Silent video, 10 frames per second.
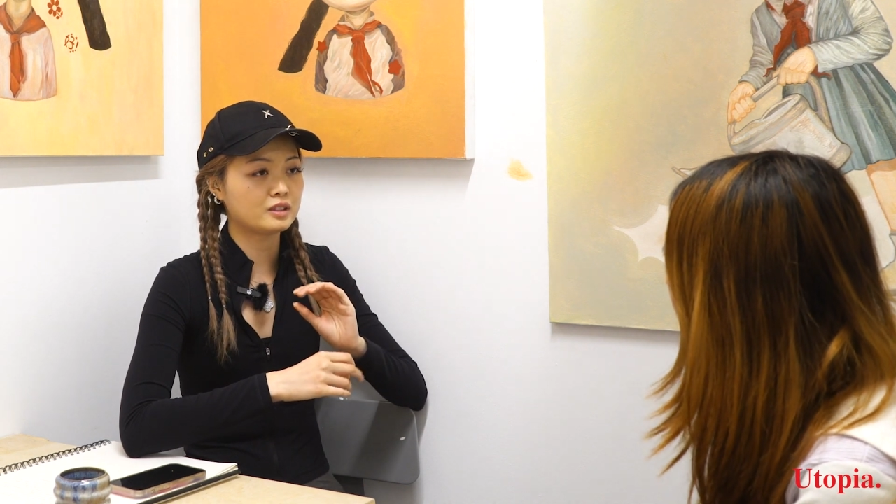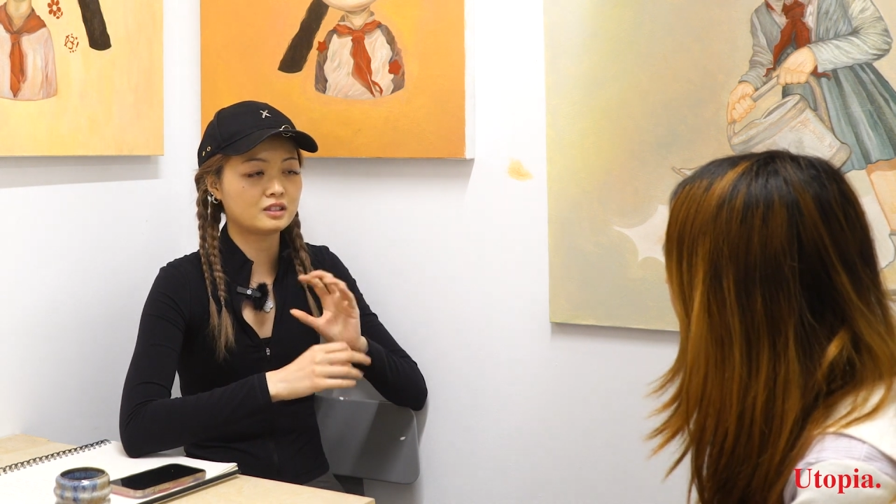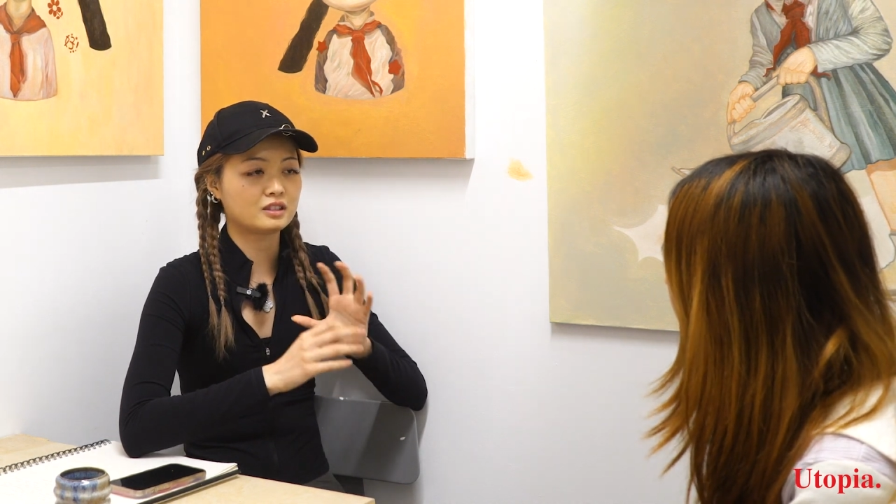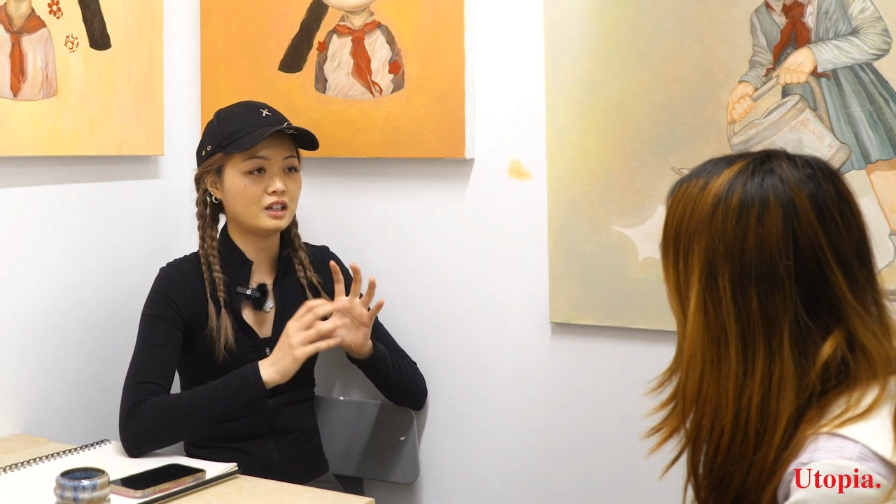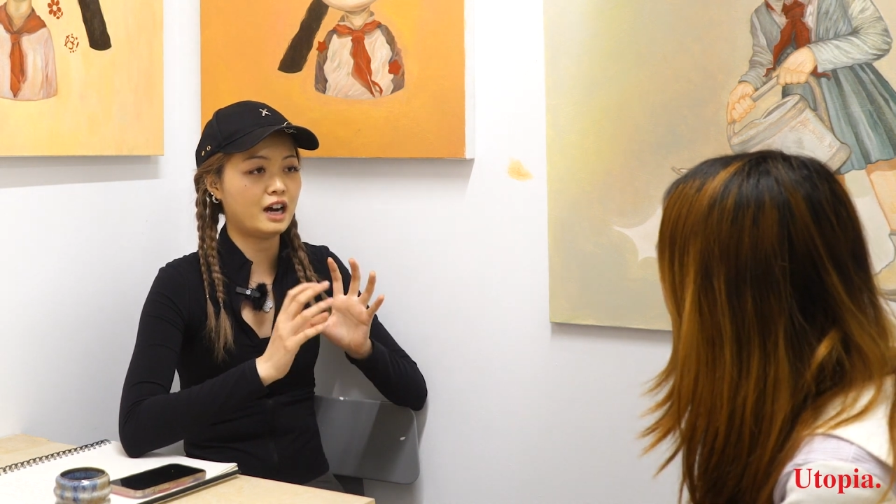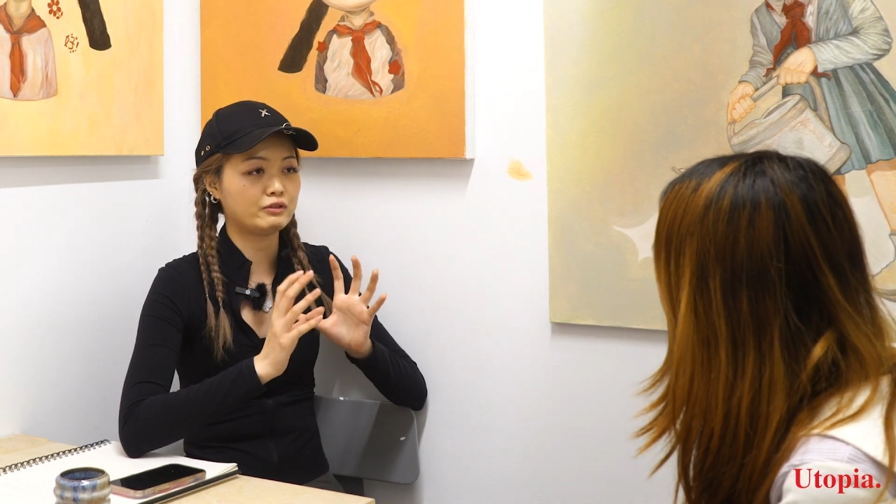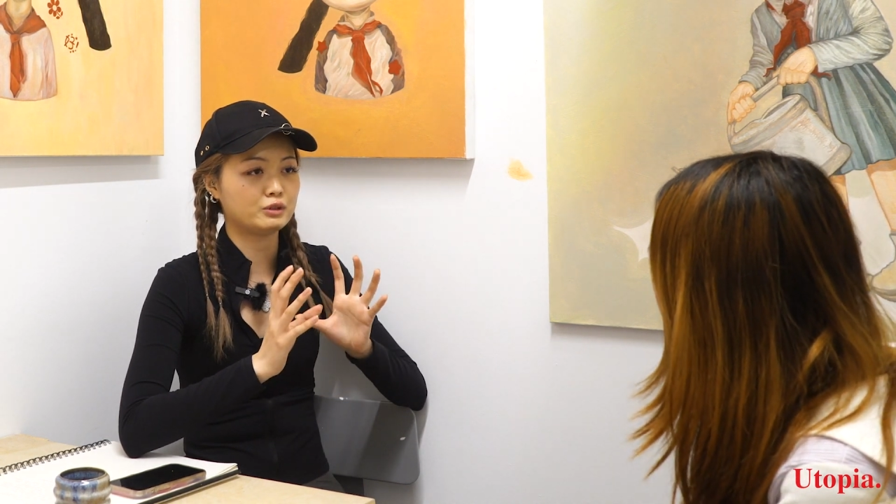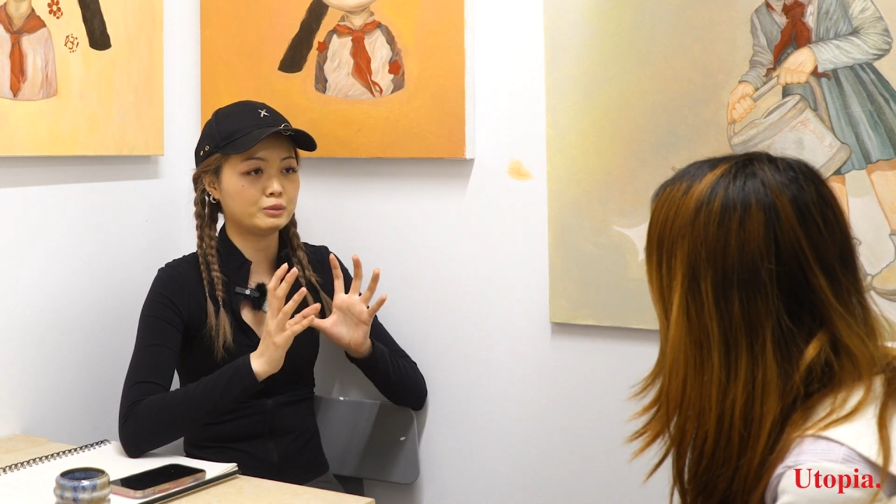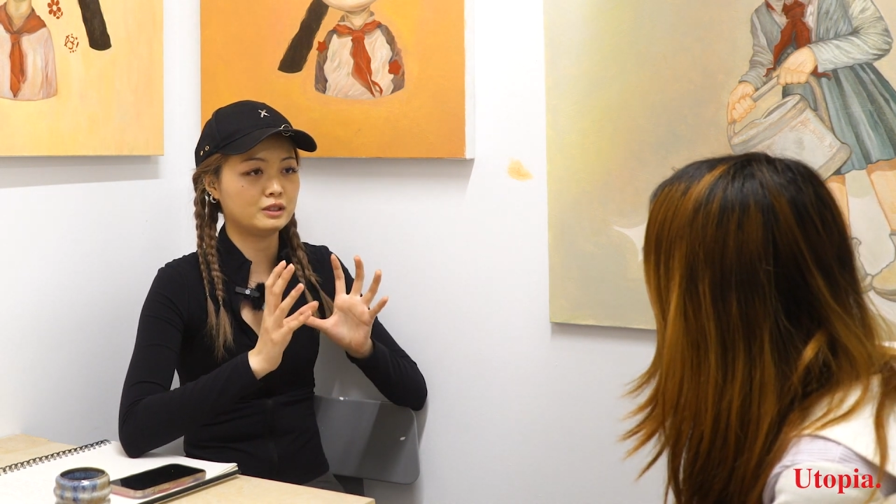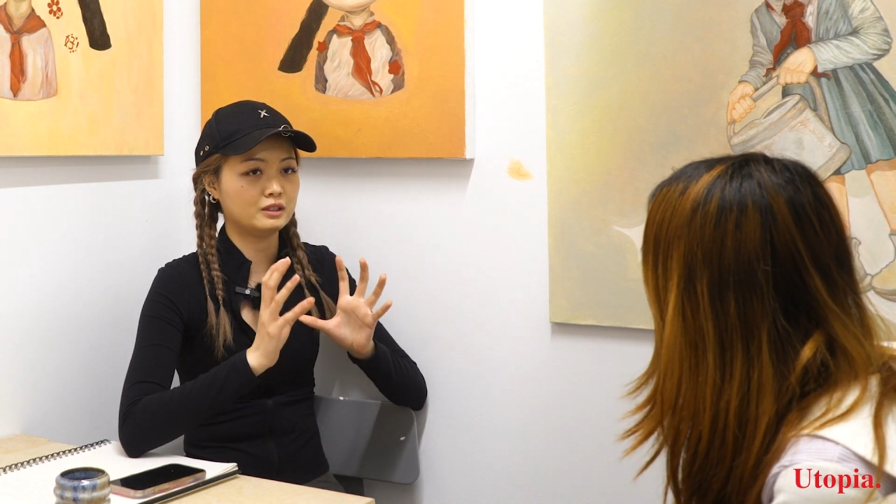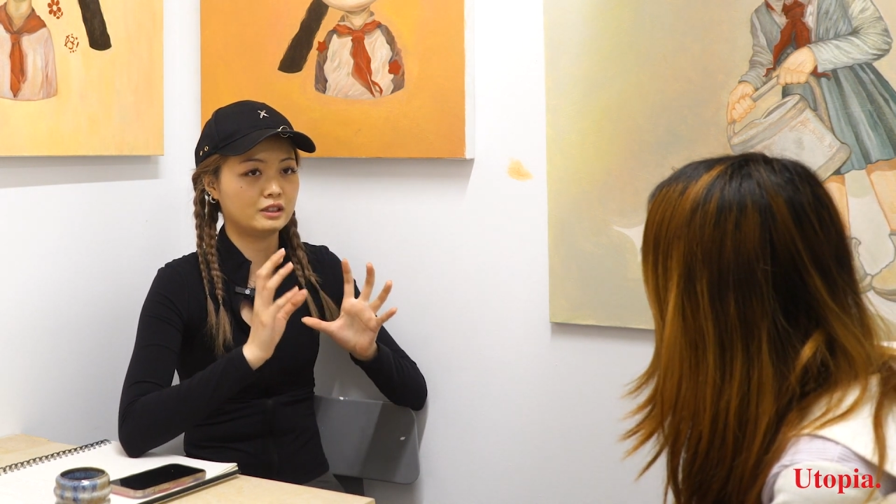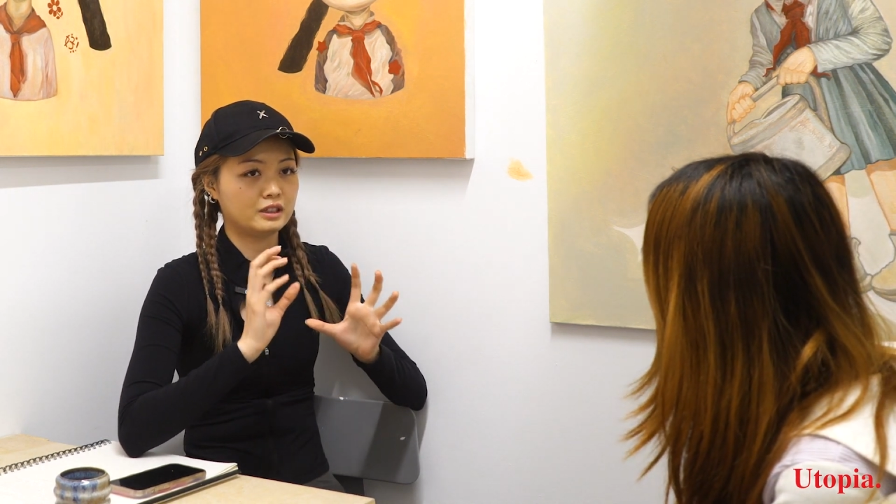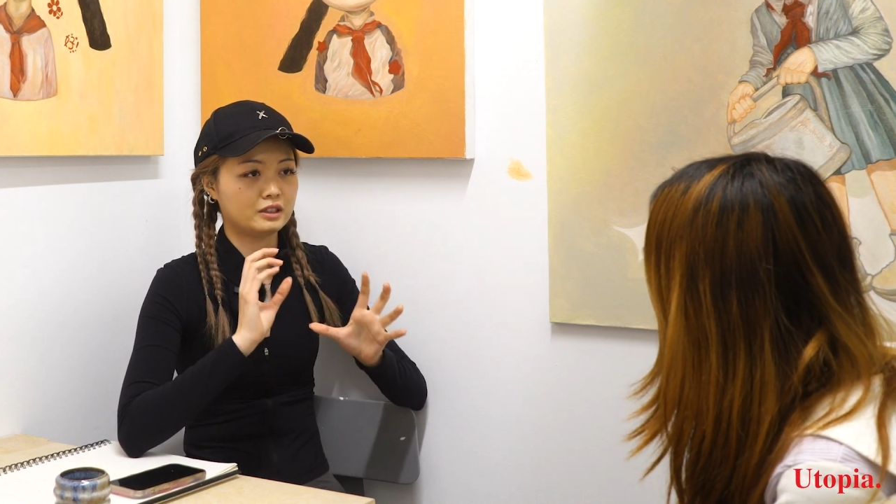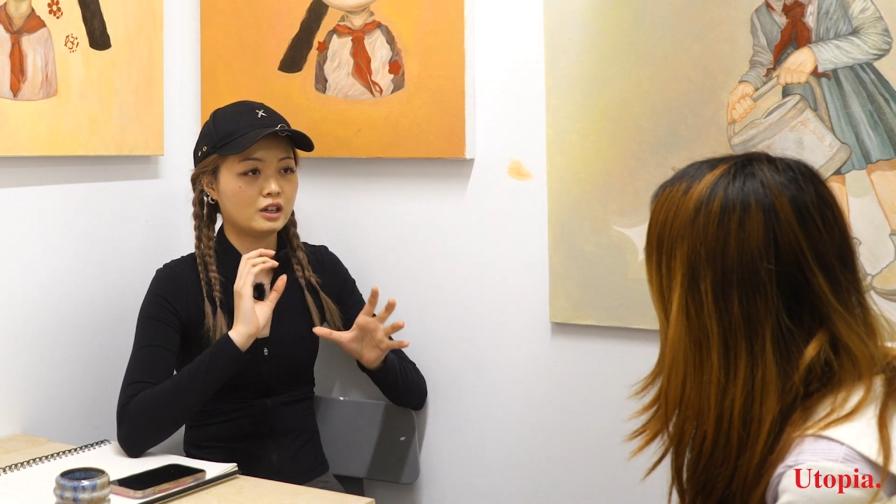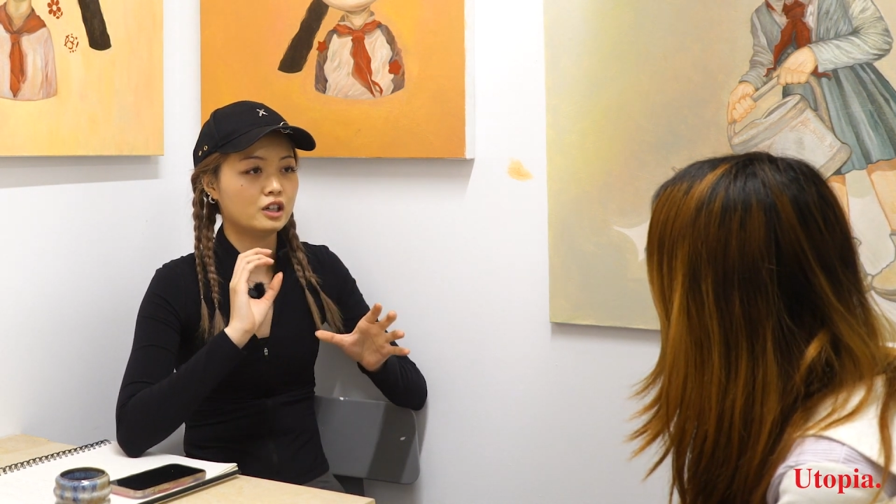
It doesn't have to be like